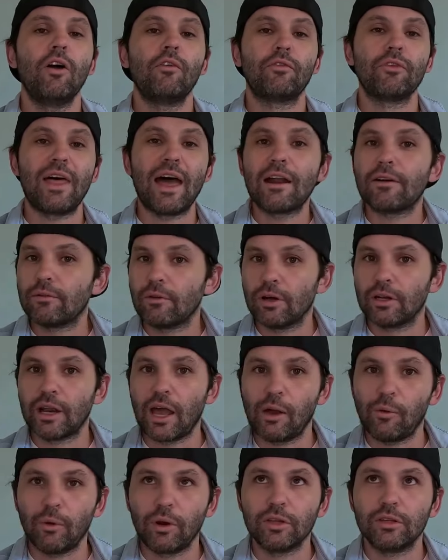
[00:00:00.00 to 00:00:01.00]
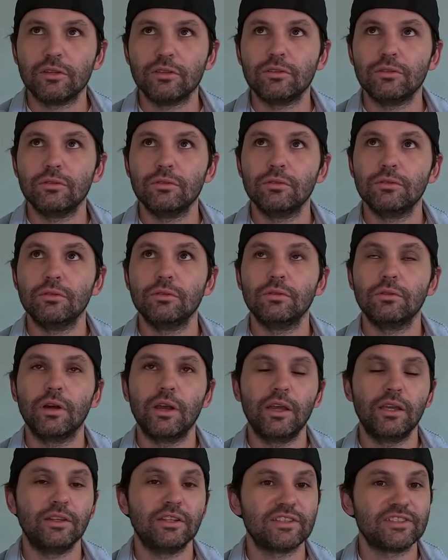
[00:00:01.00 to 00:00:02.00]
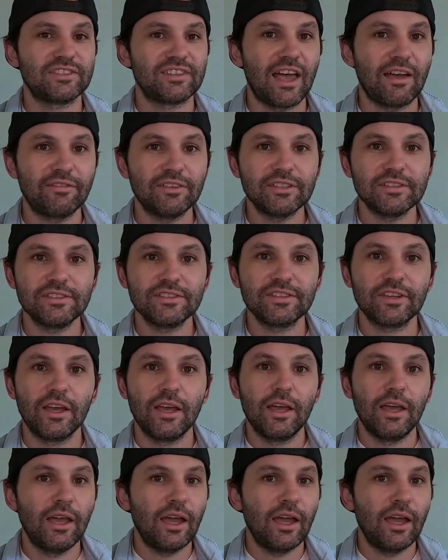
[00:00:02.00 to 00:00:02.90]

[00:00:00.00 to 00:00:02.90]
For that run, I wanted to do in the 7s.